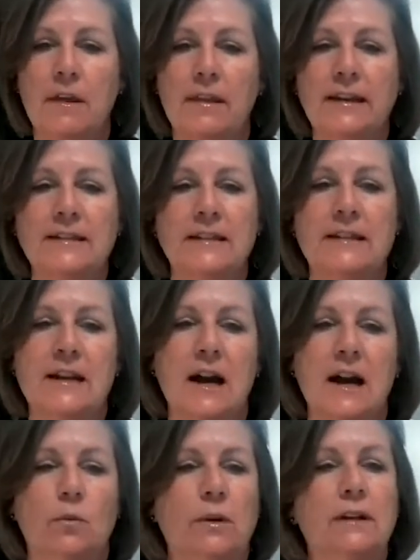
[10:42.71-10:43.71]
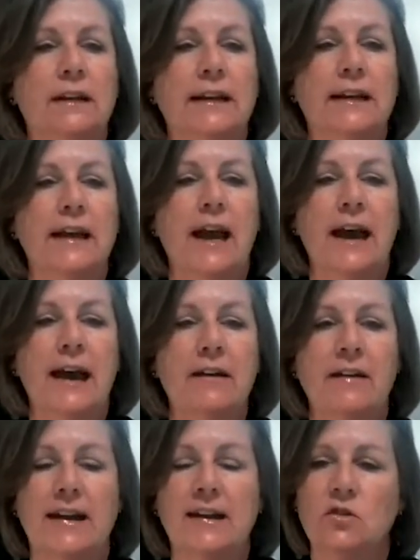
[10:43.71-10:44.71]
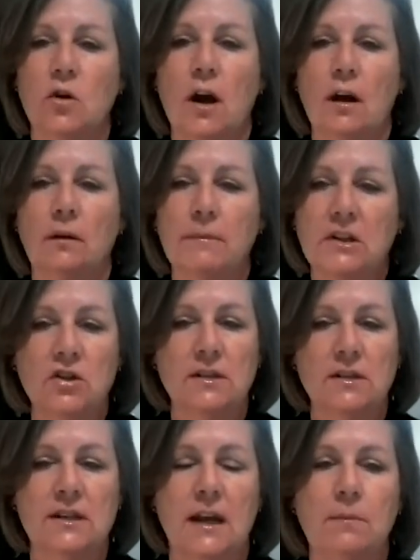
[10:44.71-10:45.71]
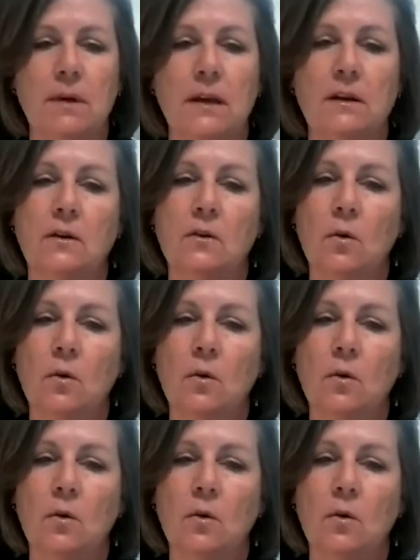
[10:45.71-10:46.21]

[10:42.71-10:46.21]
They did not really have a strong mission statement,